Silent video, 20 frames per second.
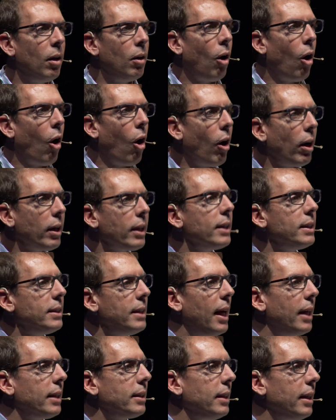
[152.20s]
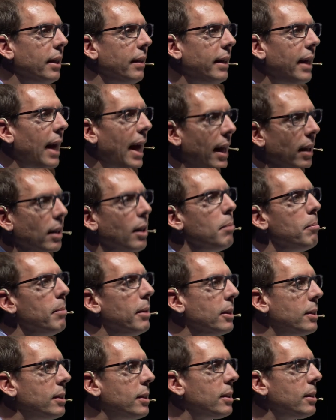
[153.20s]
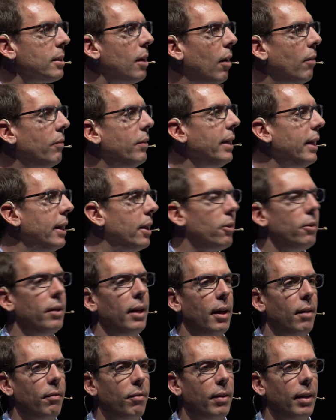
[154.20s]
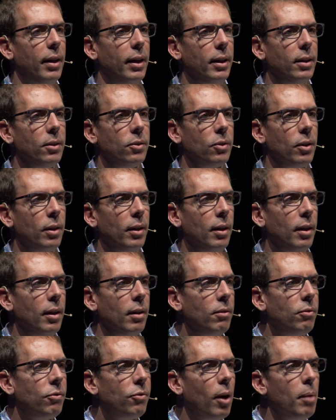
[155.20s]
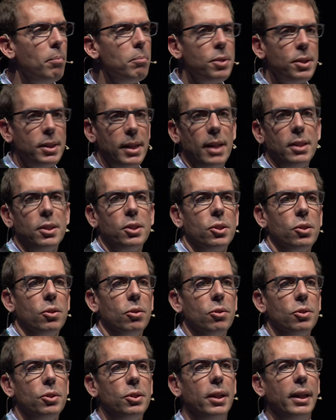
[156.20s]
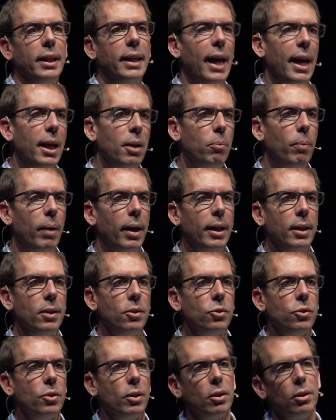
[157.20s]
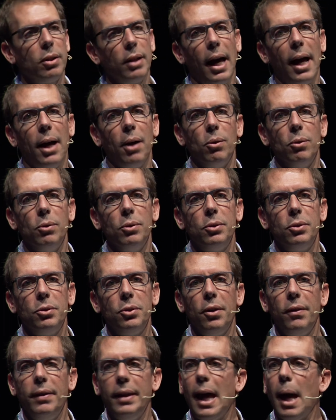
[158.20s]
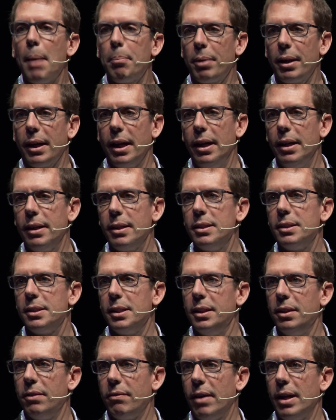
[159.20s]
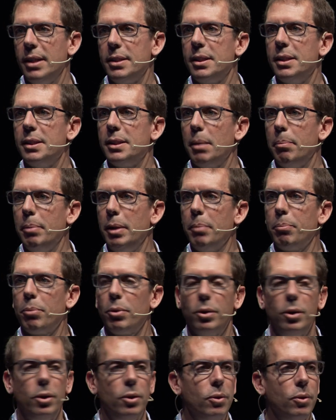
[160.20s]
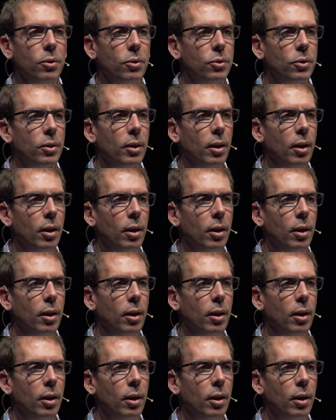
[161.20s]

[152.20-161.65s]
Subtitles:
architecting the elements of the Internet of Things, from sensors to gateways to cloud to the applications and devices that people use,